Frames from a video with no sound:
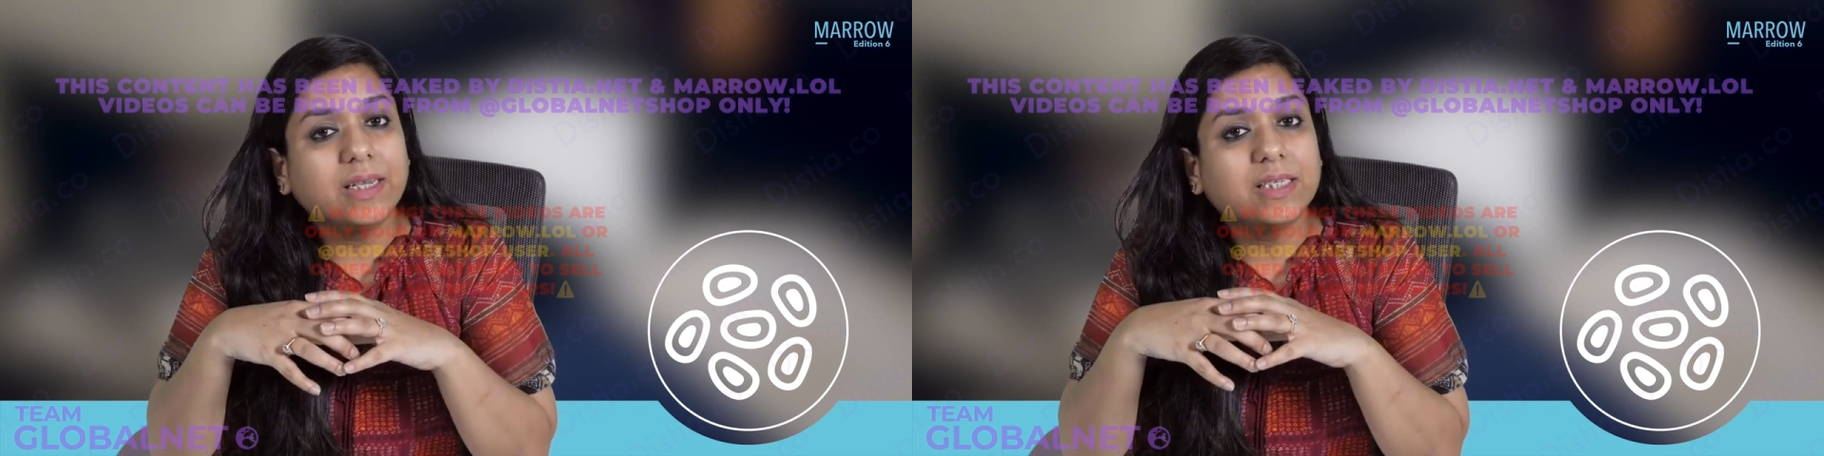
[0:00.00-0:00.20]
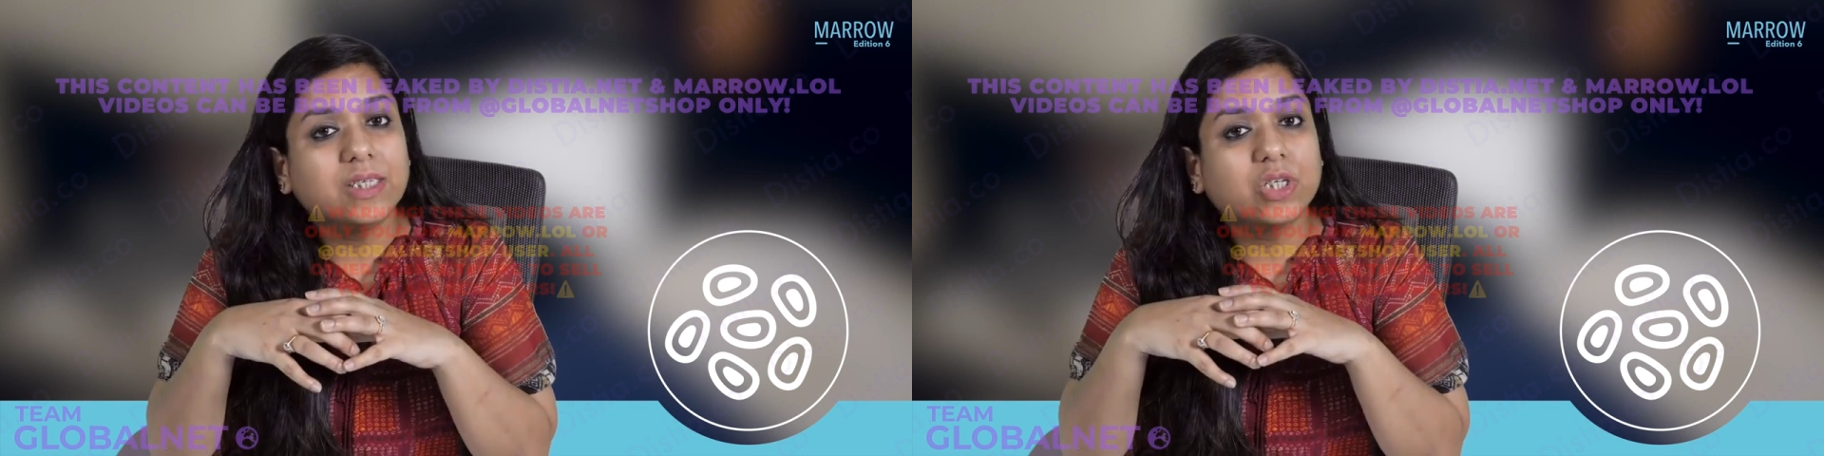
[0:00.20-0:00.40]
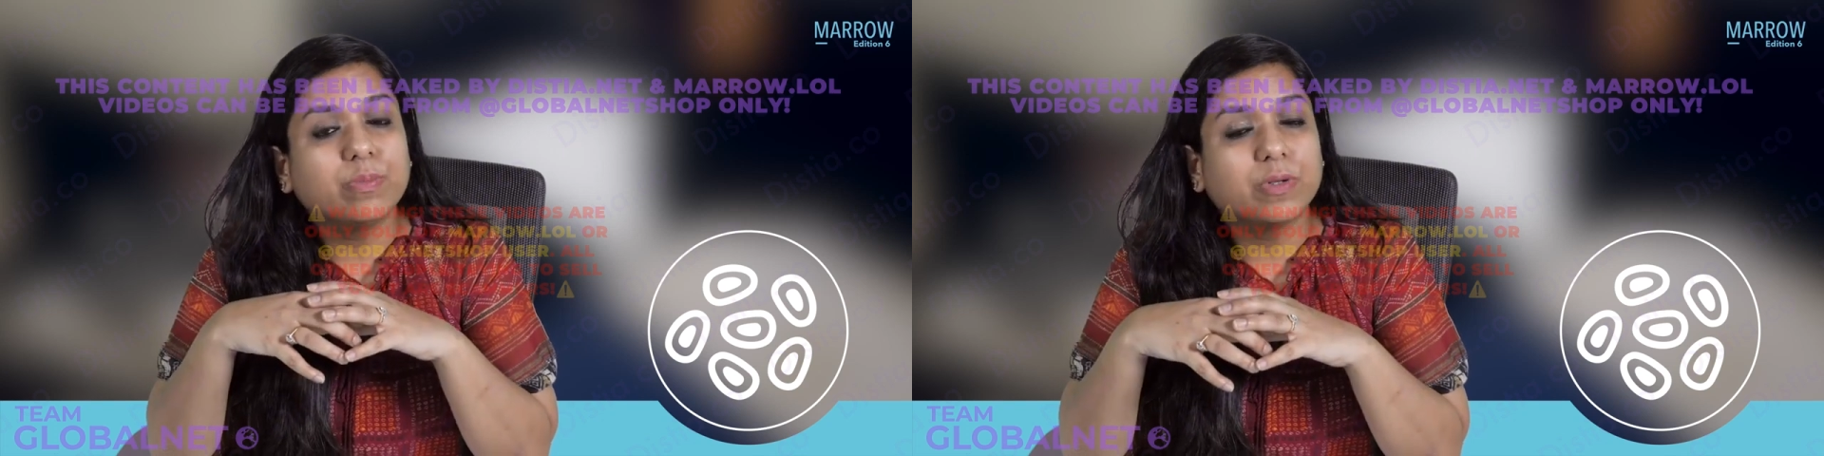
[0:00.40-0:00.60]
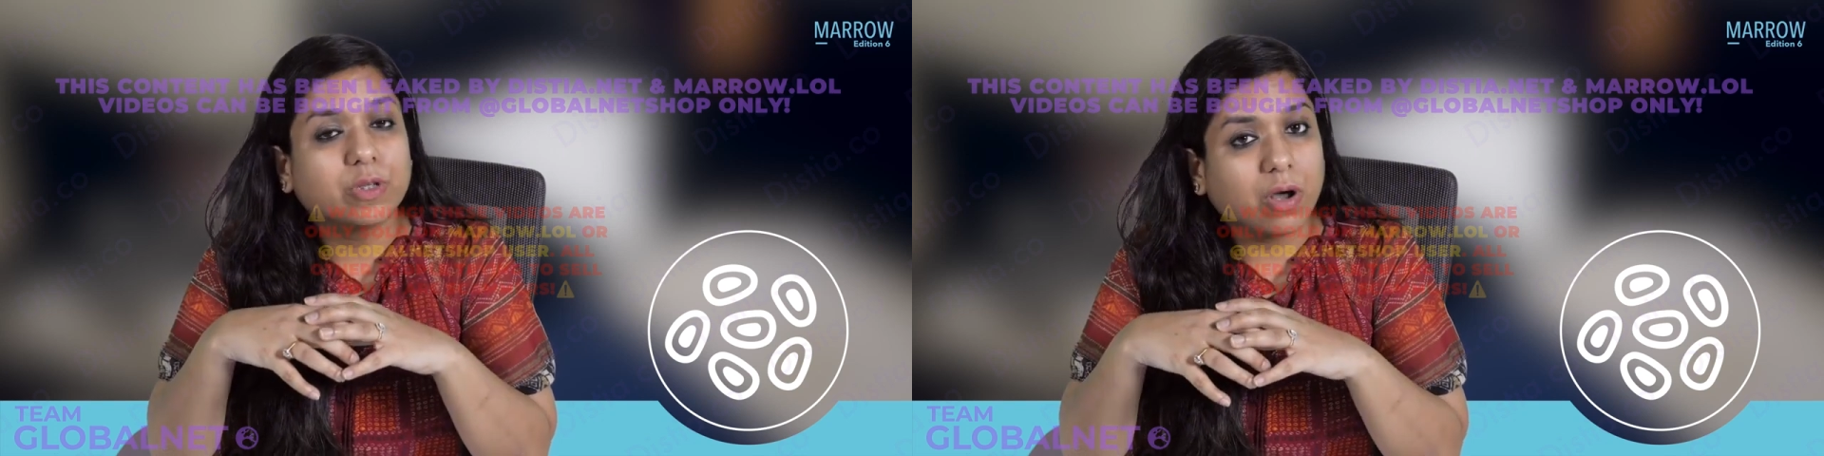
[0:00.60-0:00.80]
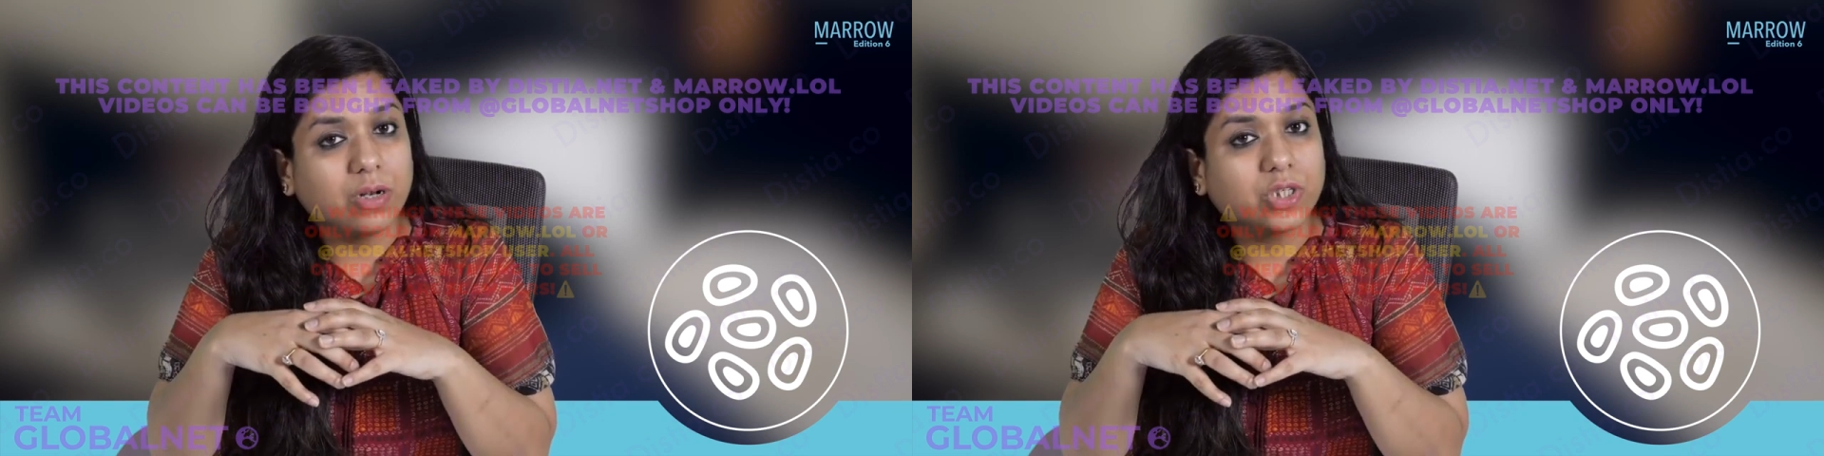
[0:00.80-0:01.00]
teach in
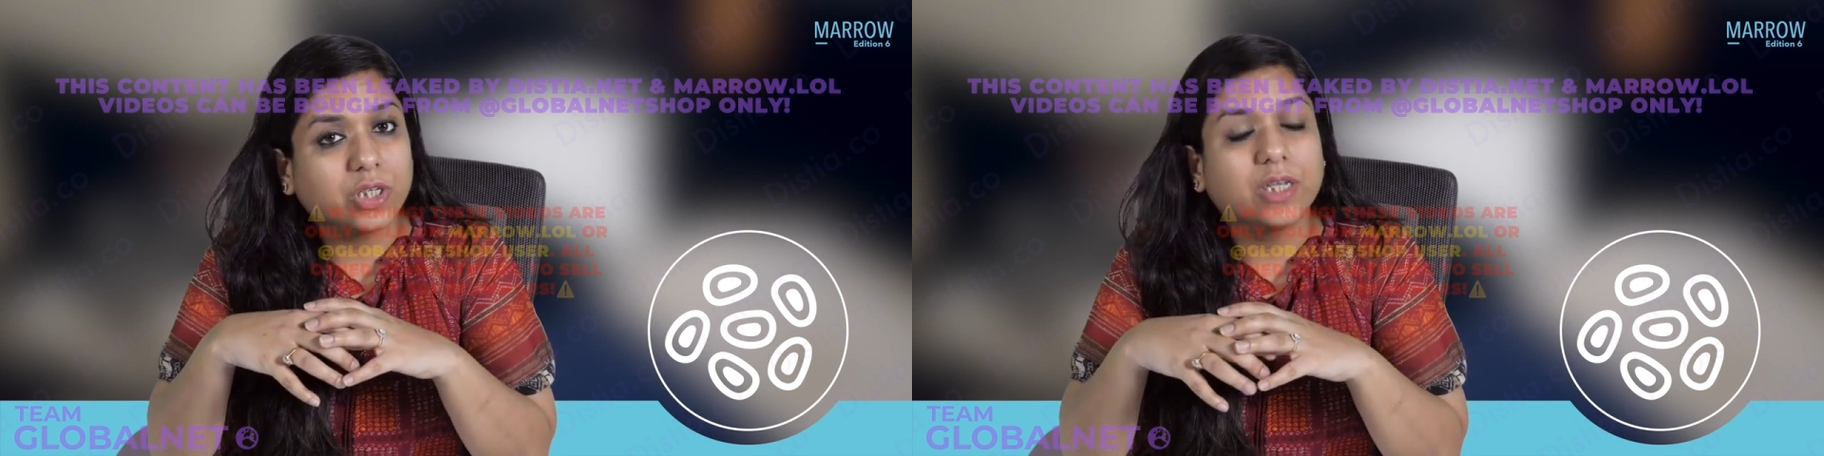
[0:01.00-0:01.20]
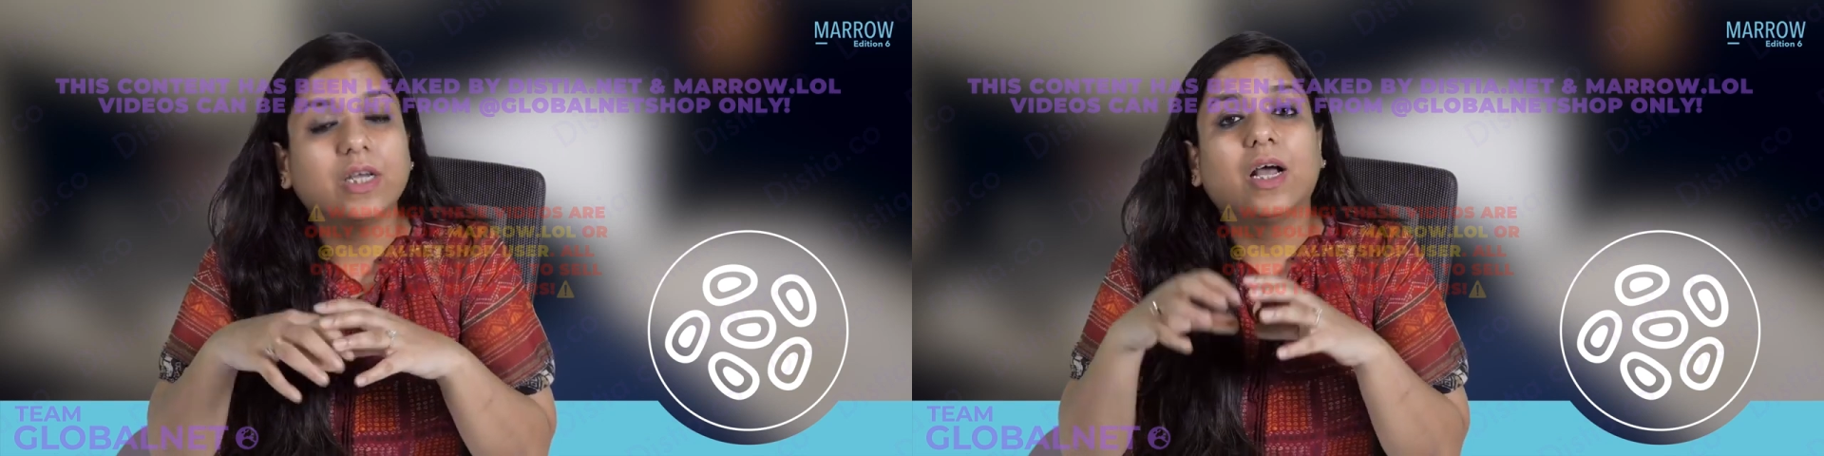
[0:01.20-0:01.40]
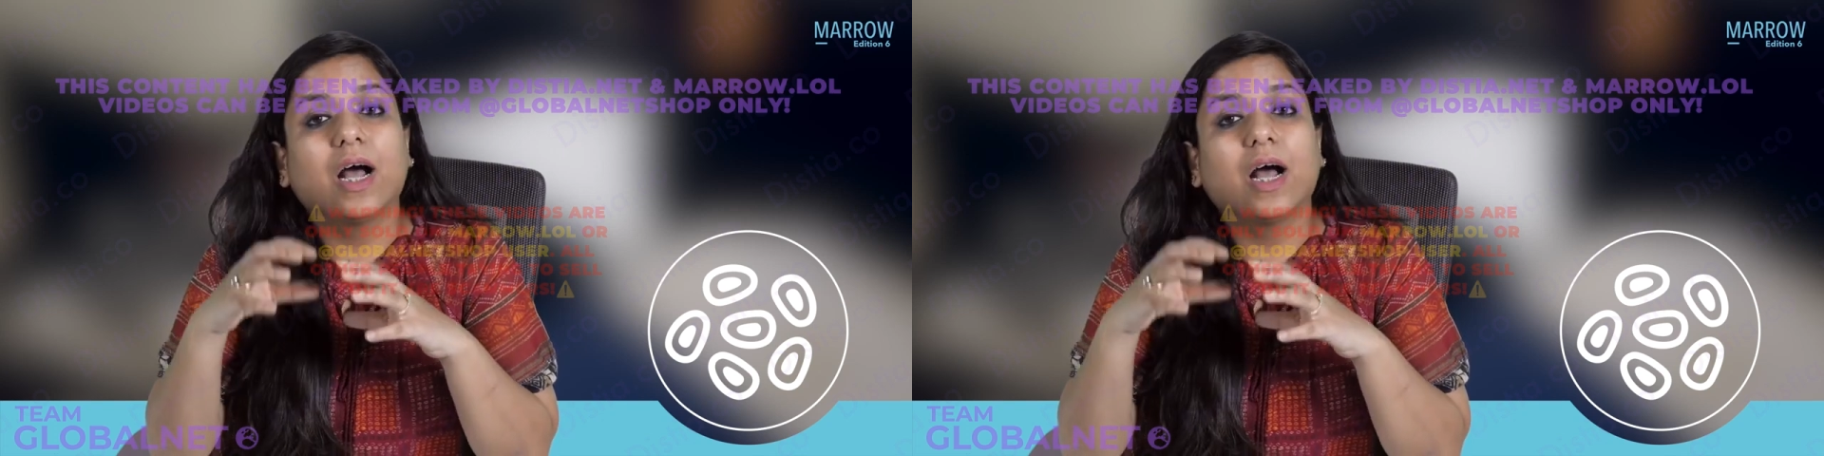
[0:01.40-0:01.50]
pathology